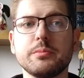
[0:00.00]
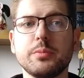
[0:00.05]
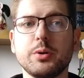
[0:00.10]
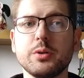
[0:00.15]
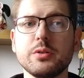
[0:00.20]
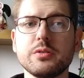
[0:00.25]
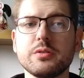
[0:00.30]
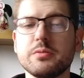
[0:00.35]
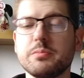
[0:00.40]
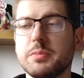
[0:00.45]

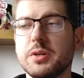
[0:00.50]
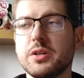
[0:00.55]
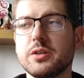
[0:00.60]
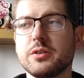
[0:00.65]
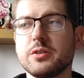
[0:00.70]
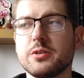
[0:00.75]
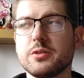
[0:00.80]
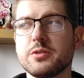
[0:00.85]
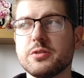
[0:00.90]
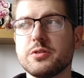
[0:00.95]
pots
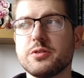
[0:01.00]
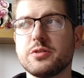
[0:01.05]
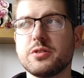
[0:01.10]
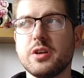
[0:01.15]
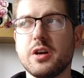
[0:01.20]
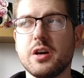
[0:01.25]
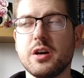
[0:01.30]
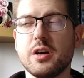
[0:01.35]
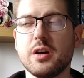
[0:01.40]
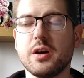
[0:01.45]
because
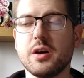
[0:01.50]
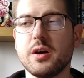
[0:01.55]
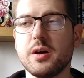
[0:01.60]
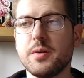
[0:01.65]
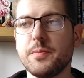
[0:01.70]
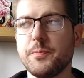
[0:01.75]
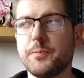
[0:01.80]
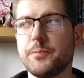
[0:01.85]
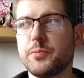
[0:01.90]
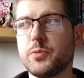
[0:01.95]

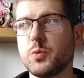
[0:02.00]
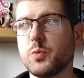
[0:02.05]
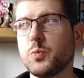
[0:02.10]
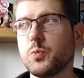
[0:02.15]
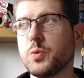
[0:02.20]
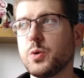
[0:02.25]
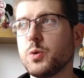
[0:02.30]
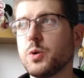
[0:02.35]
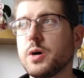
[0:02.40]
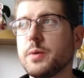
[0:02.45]
um,
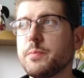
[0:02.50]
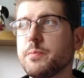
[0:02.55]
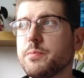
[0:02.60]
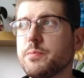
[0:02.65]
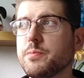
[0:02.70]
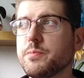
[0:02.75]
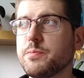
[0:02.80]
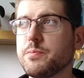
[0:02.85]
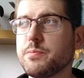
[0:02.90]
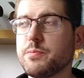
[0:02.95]
well,
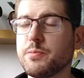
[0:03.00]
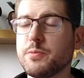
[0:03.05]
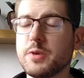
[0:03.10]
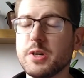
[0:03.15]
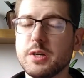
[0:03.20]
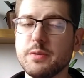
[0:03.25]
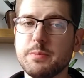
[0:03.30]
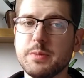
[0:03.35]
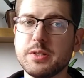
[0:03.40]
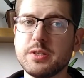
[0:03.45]
I'm
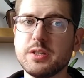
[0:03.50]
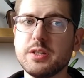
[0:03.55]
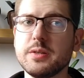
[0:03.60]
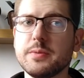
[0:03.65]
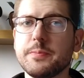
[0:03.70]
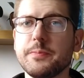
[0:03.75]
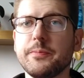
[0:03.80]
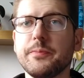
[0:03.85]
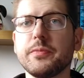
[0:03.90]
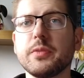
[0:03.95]
kind of busy